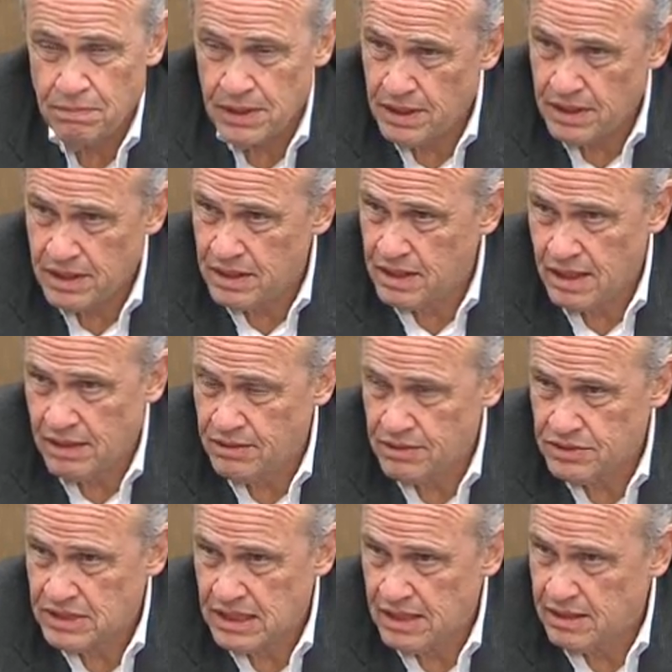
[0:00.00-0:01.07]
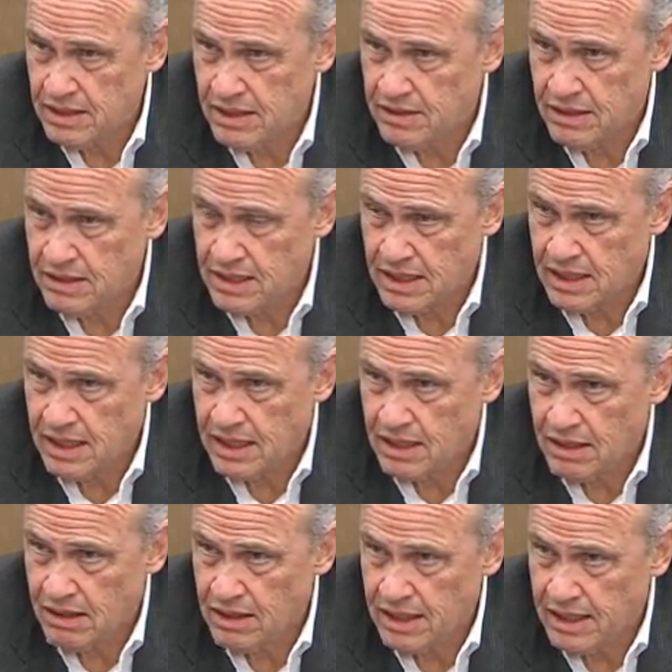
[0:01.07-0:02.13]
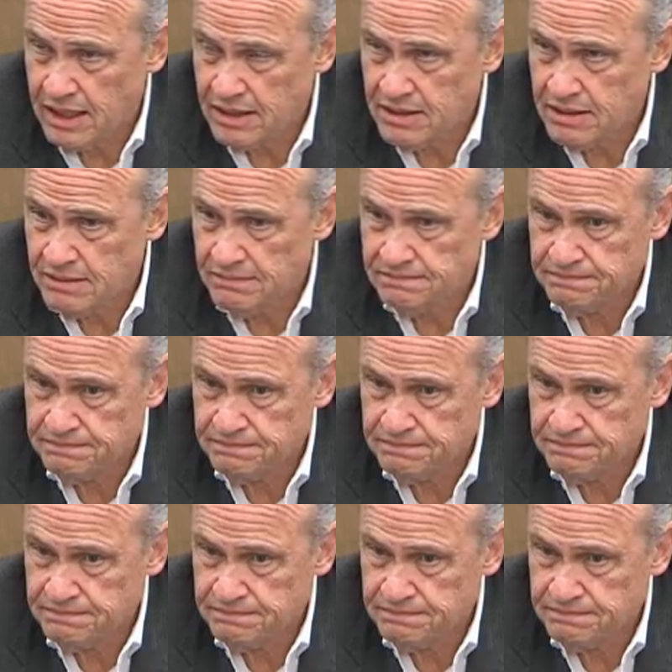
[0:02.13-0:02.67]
billion out there that they can't collect